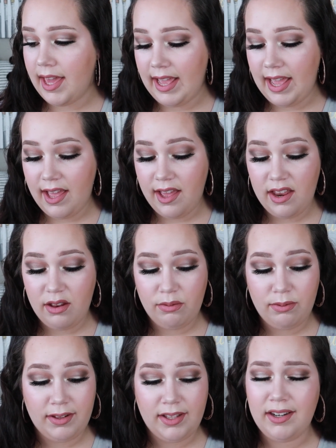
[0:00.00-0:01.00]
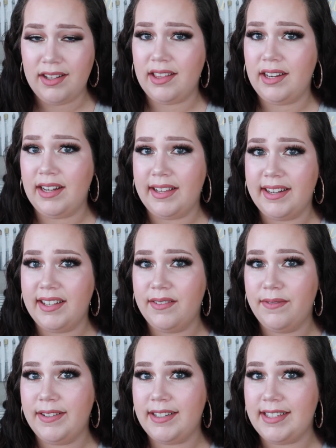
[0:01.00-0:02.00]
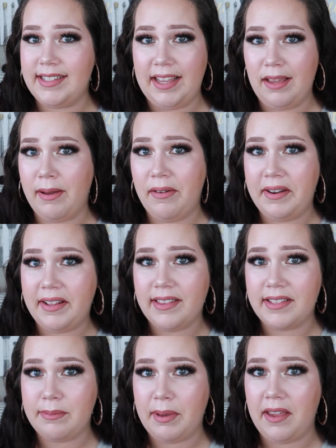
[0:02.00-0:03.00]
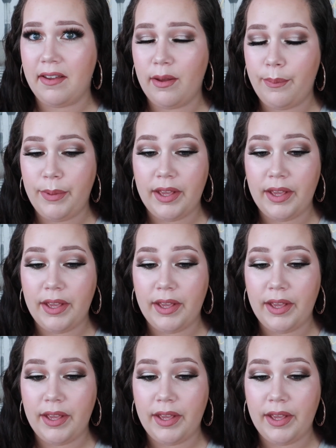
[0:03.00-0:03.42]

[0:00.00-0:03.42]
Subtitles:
had really nothing negative to say about any of this makeup.